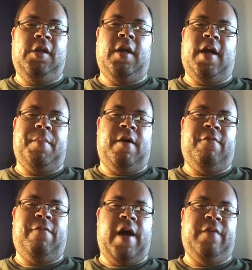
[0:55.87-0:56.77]
you got
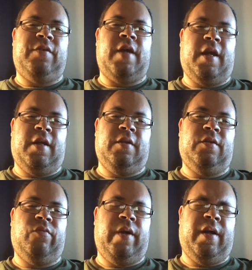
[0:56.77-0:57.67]
about 5
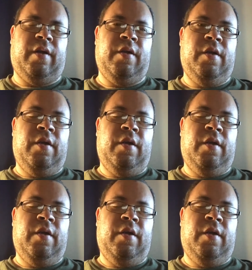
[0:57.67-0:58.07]
seconds where